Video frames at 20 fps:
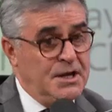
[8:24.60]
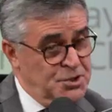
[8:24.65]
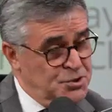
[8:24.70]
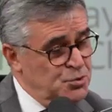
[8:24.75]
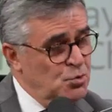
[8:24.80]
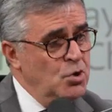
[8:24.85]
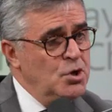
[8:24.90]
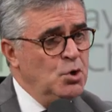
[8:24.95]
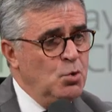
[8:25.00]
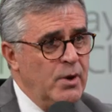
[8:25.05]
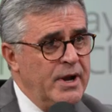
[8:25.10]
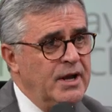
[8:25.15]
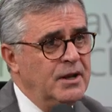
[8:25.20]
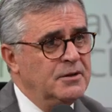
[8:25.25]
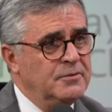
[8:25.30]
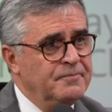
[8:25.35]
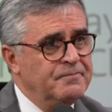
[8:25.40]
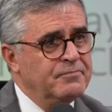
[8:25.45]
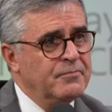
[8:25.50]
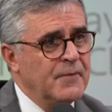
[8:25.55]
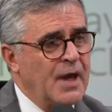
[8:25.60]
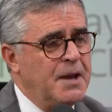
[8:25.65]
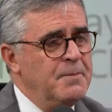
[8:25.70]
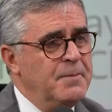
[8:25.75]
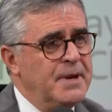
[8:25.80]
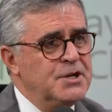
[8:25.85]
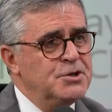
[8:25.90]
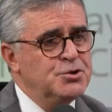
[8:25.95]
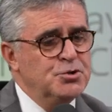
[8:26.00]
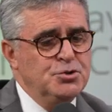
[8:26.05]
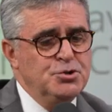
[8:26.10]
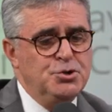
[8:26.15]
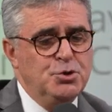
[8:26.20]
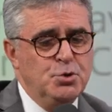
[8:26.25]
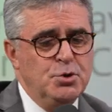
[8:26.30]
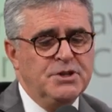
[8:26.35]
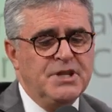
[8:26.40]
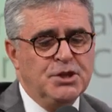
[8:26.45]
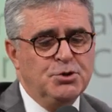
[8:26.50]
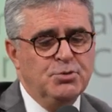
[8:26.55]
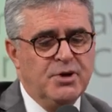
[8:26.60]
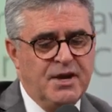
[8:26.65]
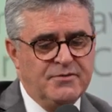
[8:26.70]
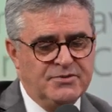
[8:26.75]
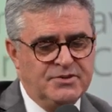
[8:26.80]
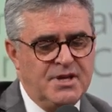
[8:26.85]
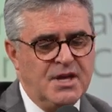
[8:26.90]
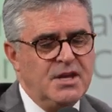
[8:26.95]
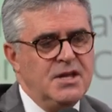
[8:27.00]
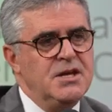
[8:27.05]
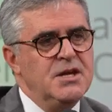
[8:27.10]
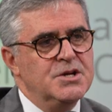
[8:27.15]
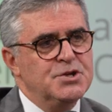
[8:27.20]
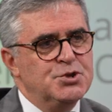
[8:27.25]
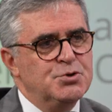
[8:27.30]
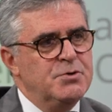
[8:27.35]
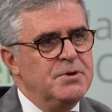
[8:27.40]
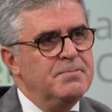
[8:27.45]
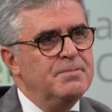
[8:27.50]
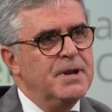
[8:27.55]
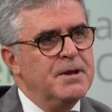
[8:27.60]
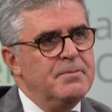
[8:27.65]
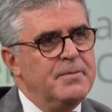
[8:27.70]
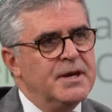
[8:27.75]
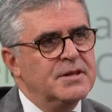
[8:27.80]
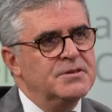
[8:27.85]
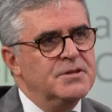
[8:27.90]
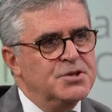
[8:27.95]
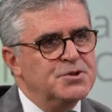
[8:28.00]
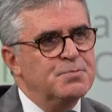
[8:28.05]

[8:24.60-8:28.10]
it's going well i mentioned to you that we have 10 years to implement